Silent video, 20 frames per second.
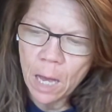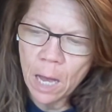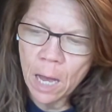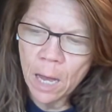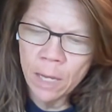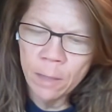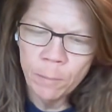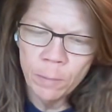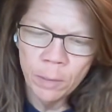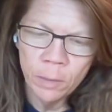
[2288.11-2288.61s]

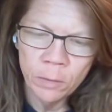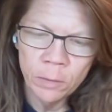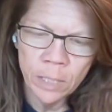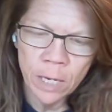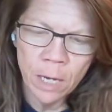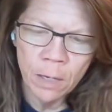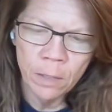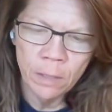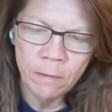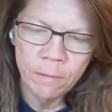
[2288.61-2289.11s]
I build
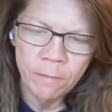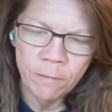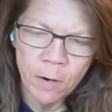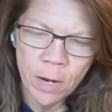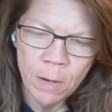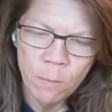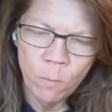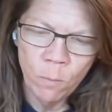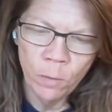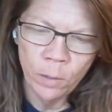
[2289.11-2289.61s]
out a
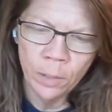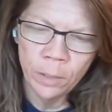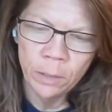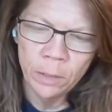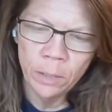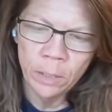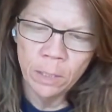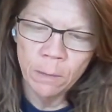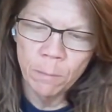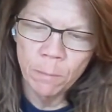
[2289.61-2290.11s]
framework
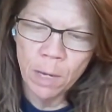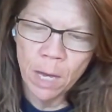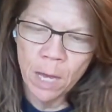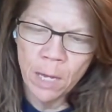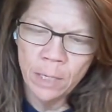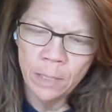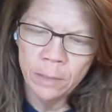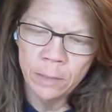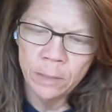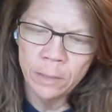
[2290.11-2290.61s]
that
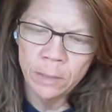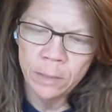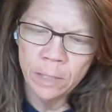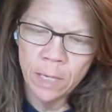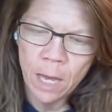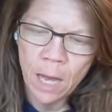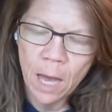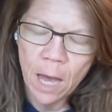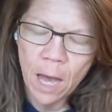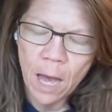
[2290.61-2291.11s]

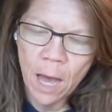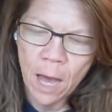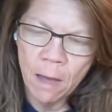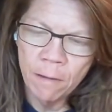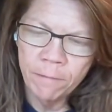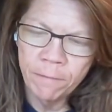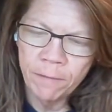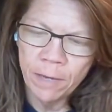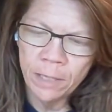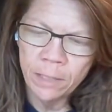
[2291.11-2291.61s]
combines
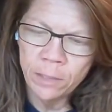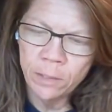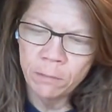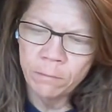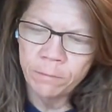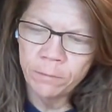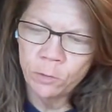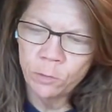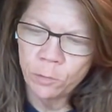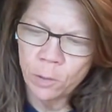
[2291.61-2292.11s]

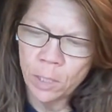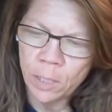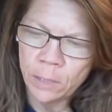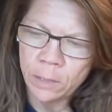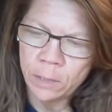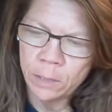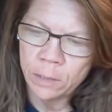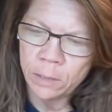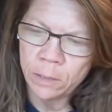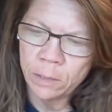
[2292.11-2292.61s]
affective
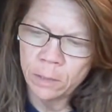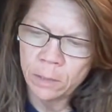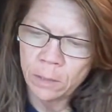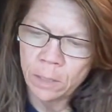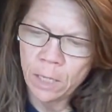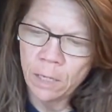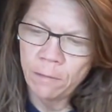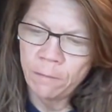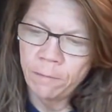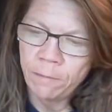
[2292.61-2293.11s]
trust,
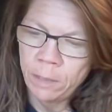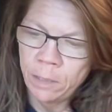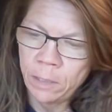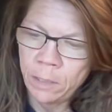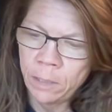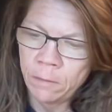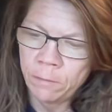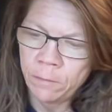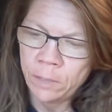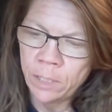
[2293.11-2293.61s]
a
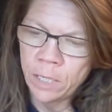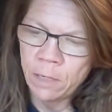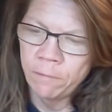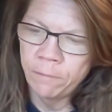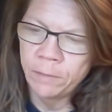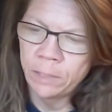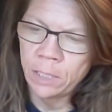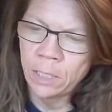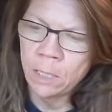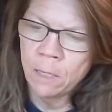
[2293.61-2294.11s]
feeling of
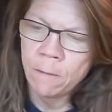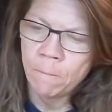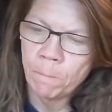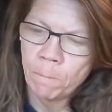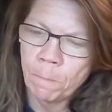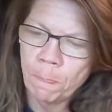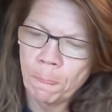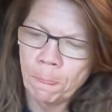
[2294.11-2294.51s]
safety,